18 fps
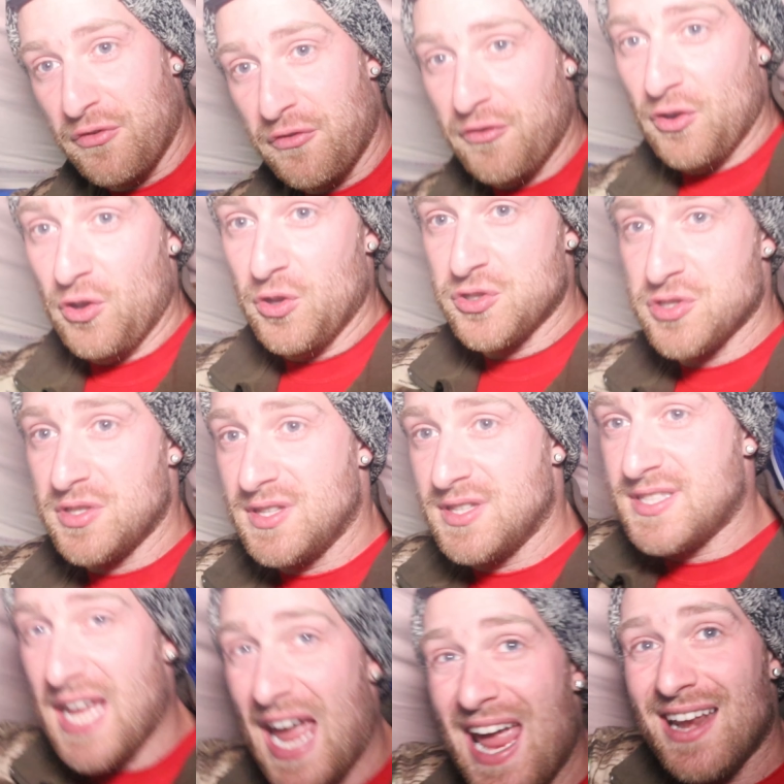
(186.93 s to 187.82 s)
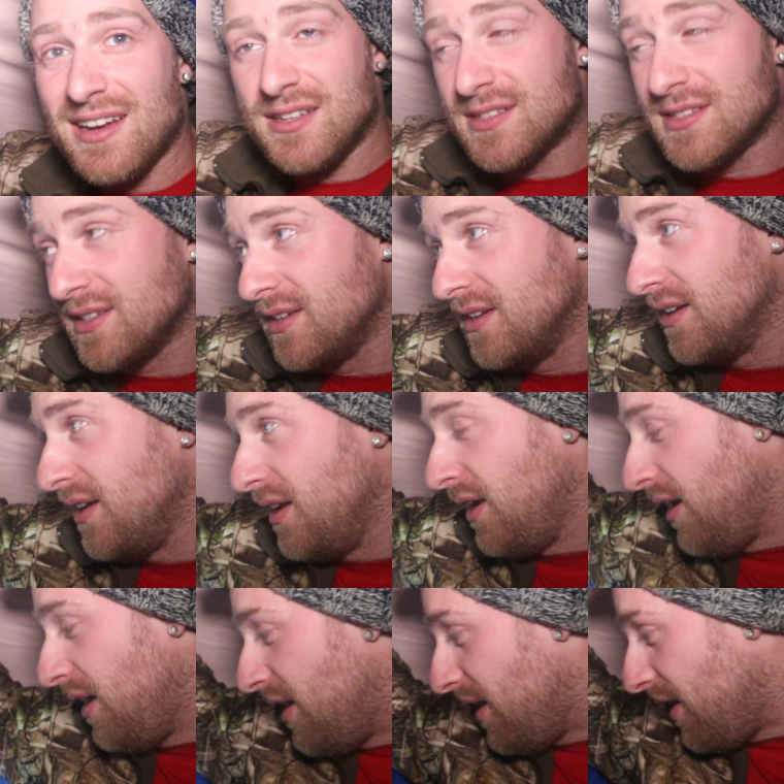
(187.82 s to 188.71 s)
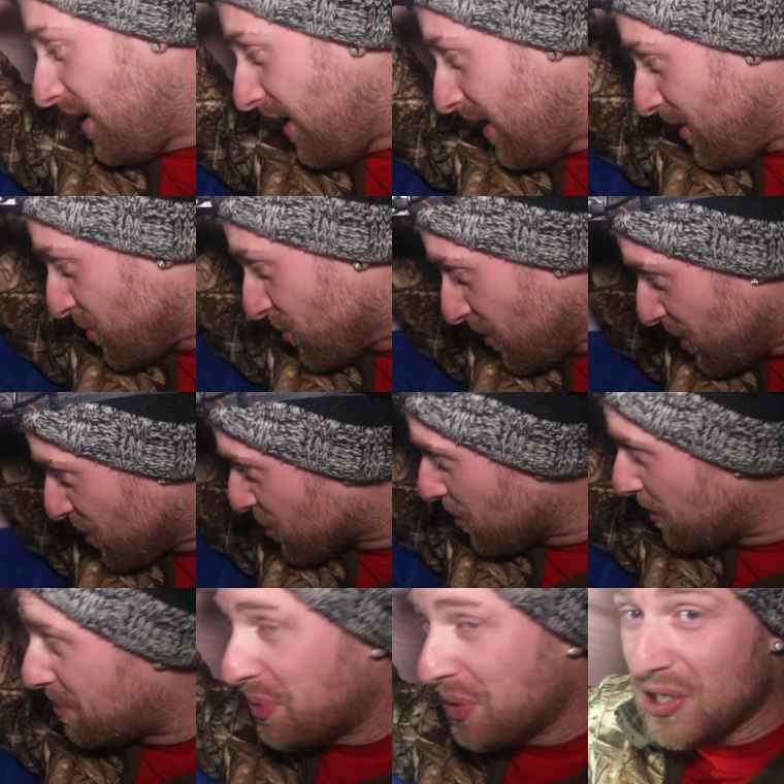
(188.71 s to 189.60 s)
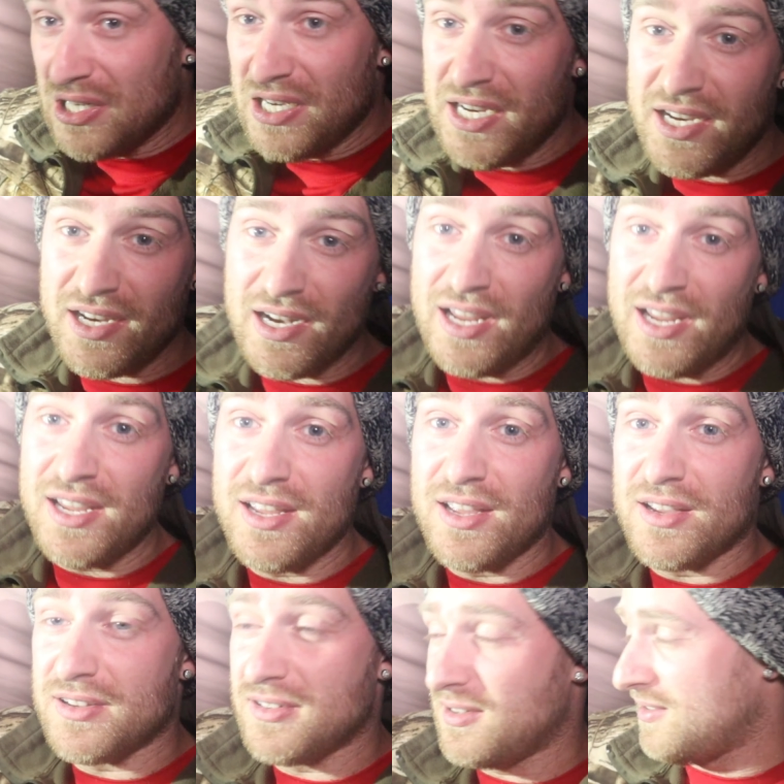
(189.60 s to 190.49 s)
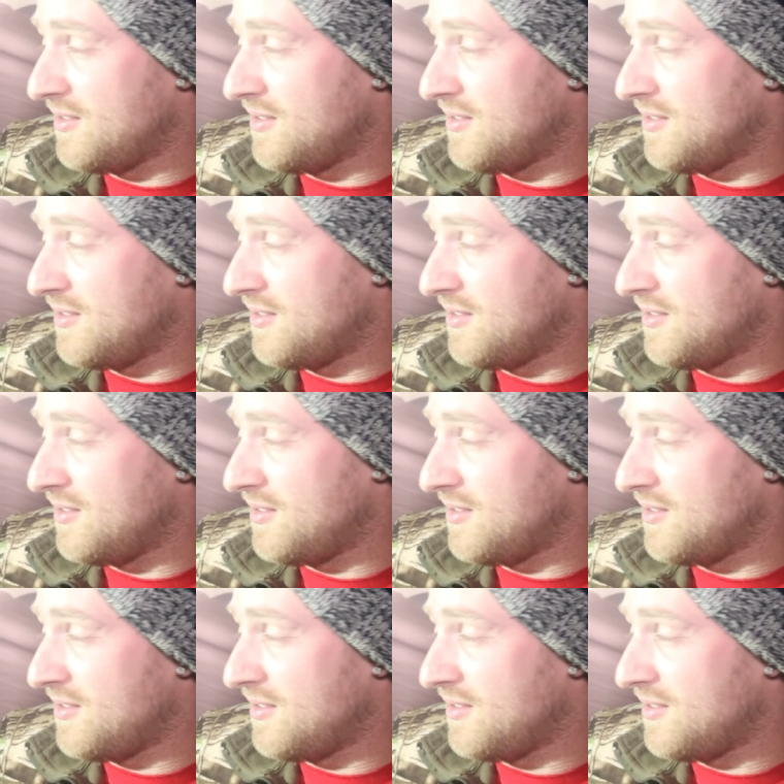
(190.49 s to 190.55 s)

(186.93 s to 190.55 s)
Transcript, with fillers: a floating tent, so it's completely